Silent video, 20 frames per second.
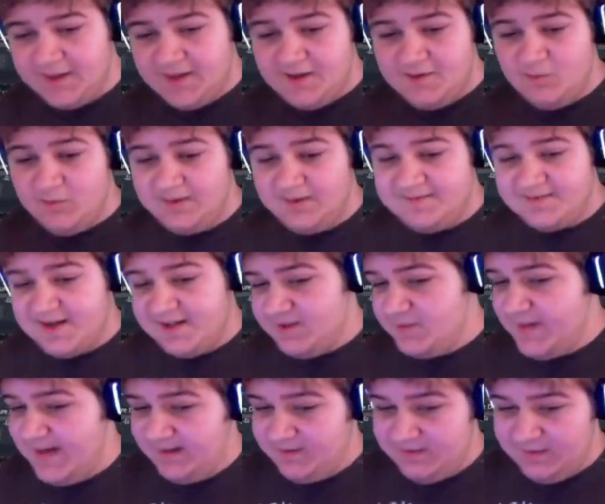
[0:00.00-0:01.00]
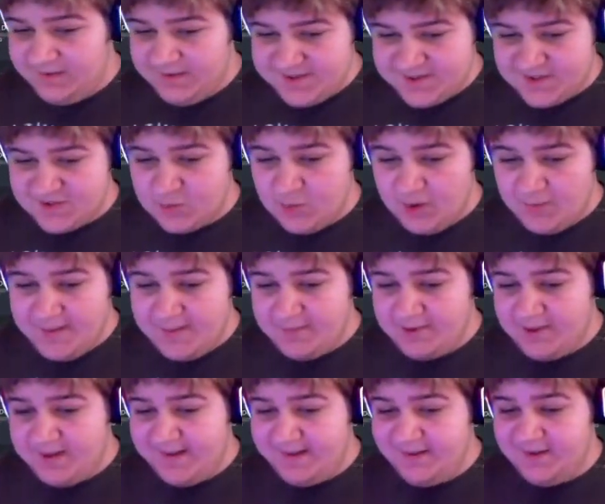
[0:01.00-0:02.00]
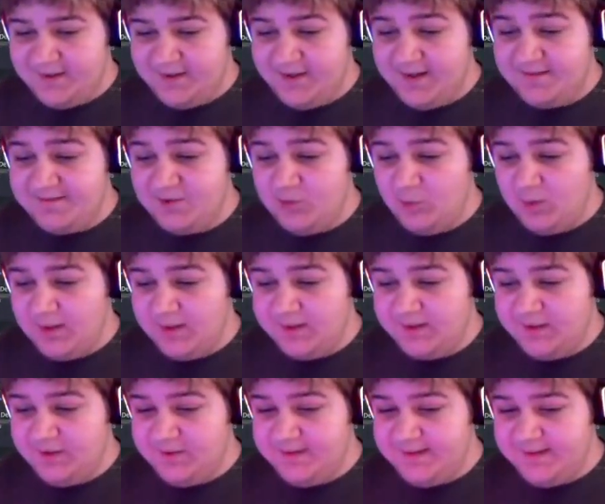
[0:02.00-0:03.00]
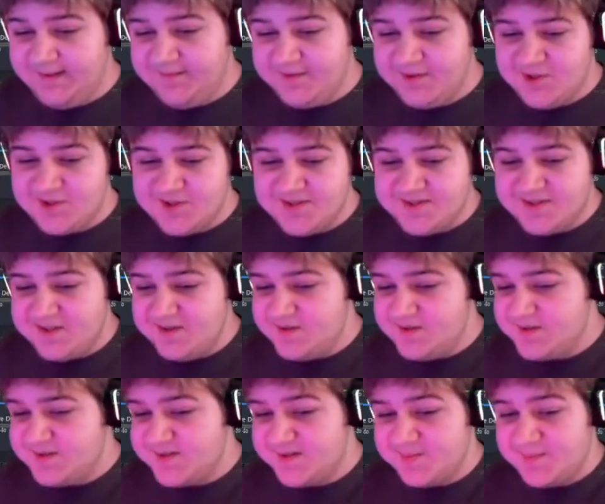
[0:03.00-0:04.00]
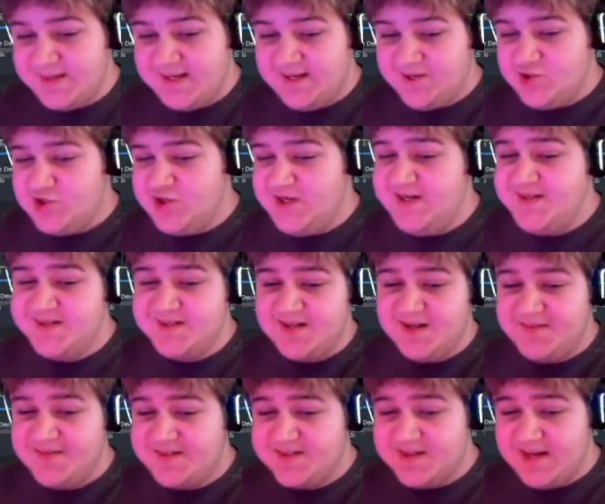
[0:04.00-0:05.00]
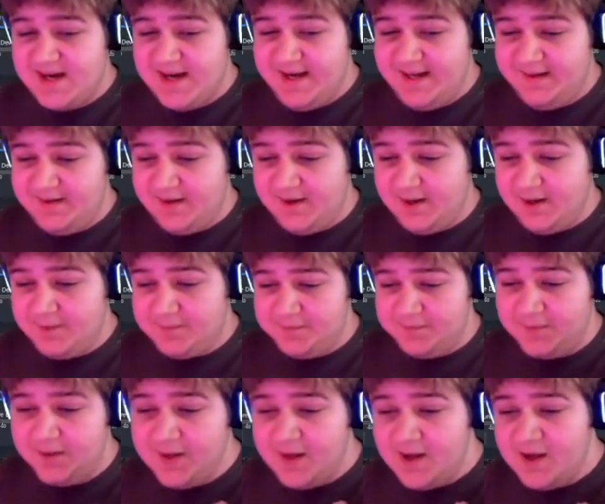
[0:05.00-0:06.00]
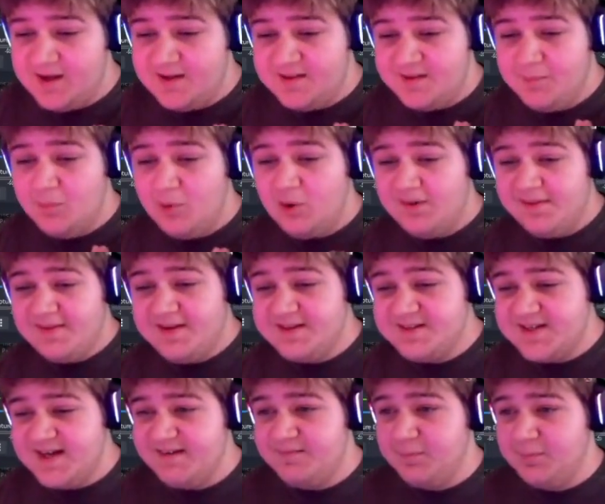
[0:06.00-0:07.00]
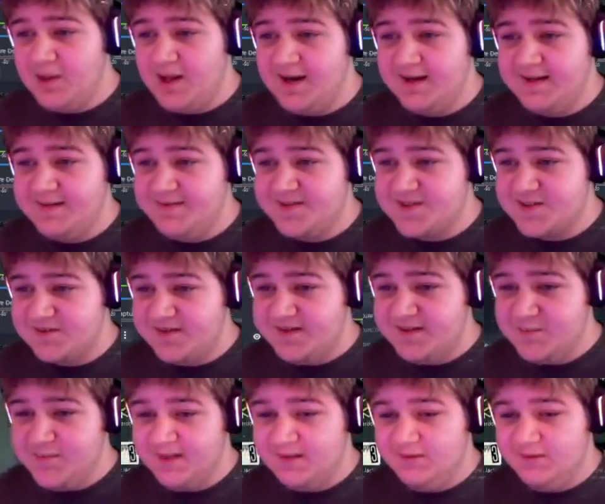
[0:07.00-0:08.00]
what I've got in the background is just wallpaper editor. If you want, you can even just use PNGs on the side. The more things you have blocking the screen, the better it